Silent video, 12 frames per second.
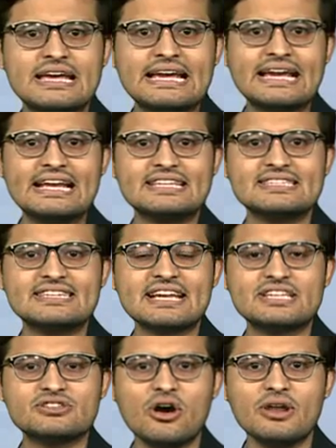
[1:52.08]
It is a
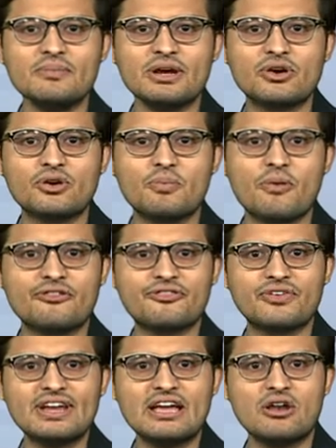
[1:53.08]
taxonomic group of
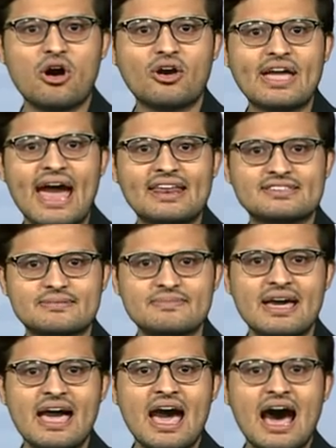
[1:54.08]
real organisms
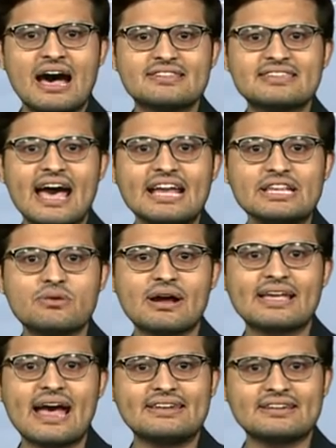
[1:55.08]
assigned to a
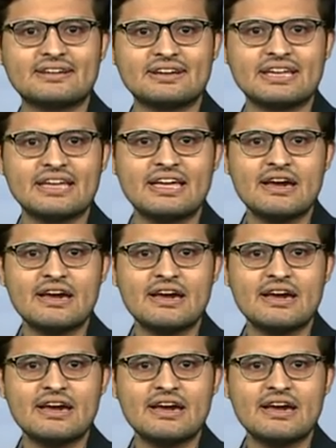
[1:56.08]
category,